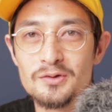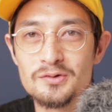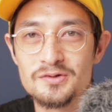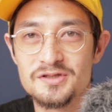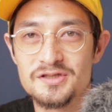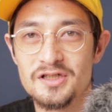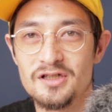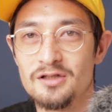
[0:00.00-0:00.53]

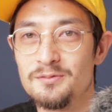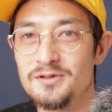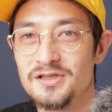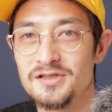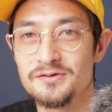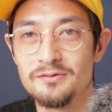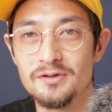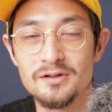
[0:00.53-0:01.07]
share
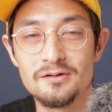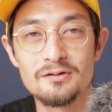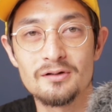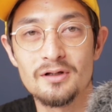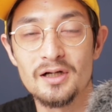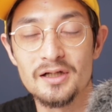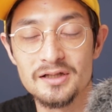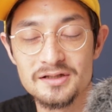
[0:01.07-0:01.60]
images with
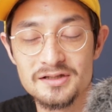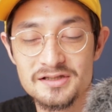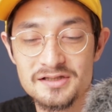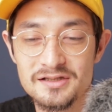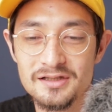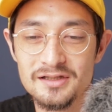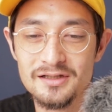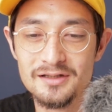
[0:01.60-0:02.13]
clients,
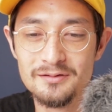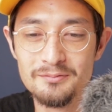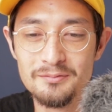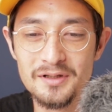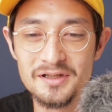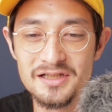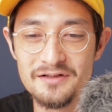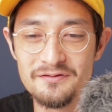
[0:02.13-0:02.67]

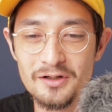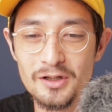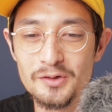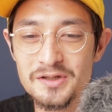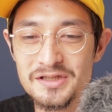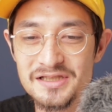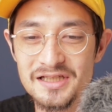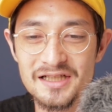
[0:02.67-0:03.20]
but they've
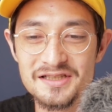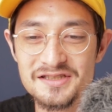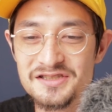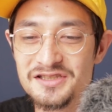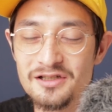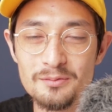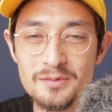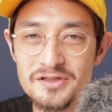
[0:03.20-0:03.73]
always had
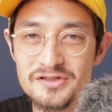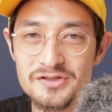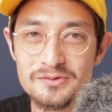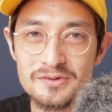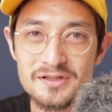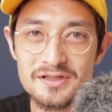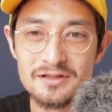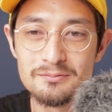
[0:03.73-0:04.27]
some issue
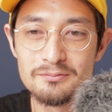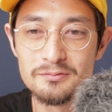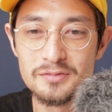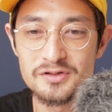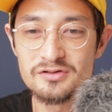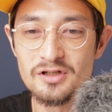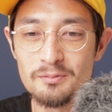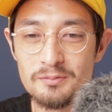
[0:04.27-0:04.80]
with them, but
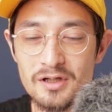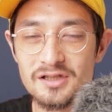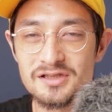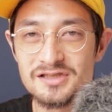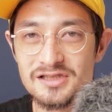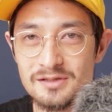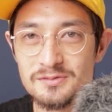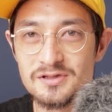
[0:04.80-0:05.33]
Dropbox
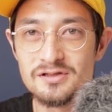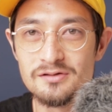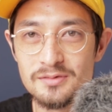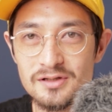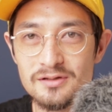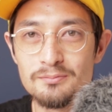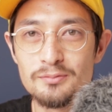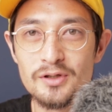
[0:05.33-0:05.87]
seems to
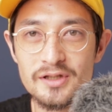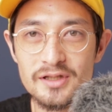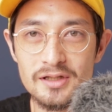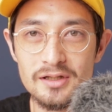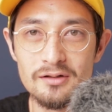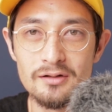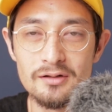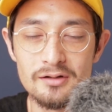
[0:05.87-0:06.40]
be
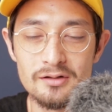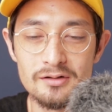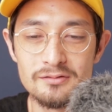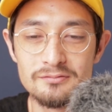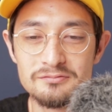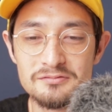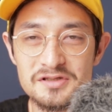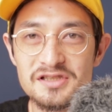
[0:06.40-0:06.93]
pretty
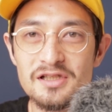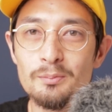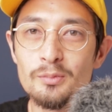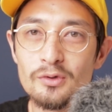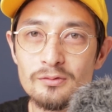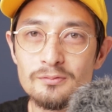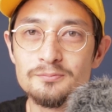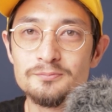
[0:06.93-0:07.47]

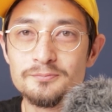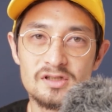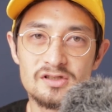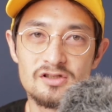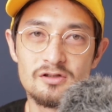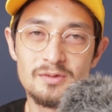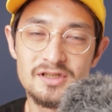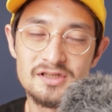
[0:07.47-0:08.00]
simple.
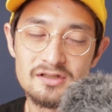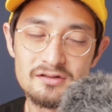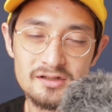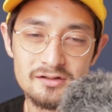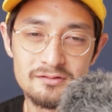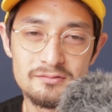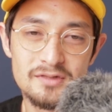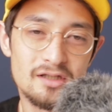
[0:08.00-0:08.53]
So
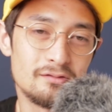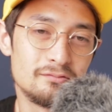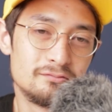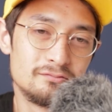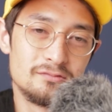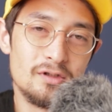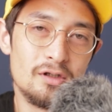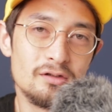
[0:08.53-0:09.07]
basically, yeah,
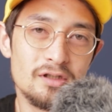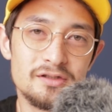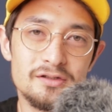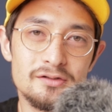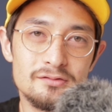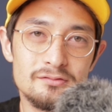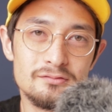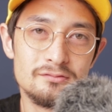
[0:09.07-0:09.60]
all I
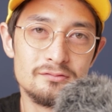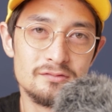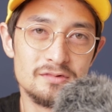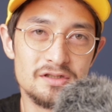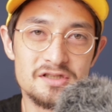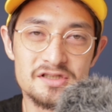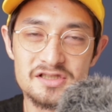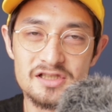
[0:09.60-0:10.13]
do, the
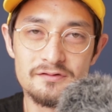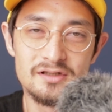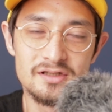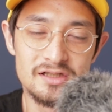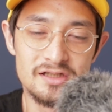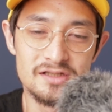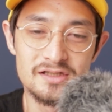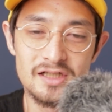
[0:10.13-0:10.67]
gist of it
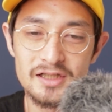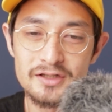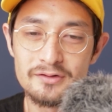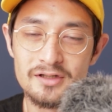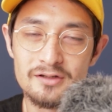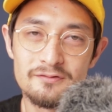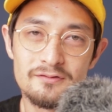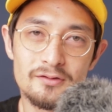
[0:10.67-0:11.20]
is I
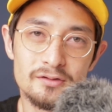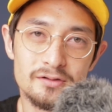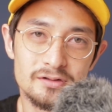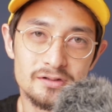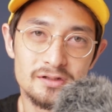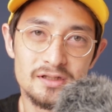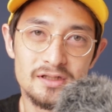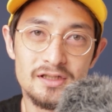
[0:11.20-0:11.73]
create a
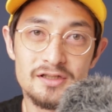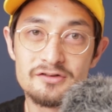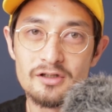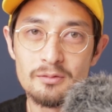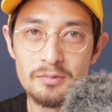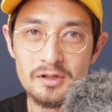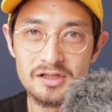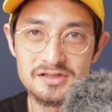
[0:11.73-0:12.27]
folder in
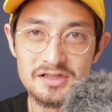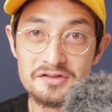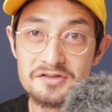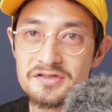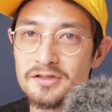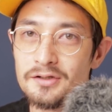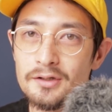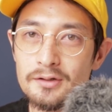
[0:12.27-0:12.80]
Dropbox and
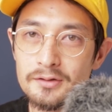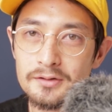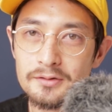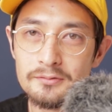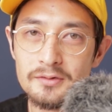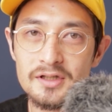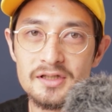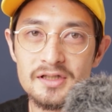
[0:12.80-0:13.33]
share it
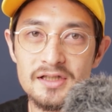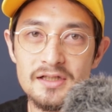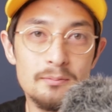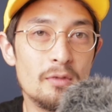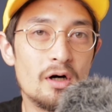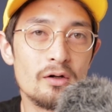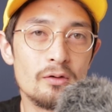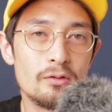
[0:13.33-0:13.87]
with the
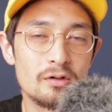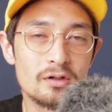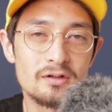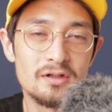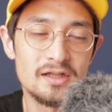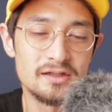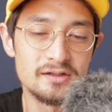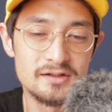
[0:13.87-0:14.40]
model or
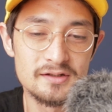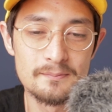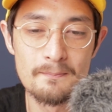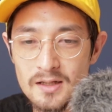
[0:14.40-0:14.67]
client.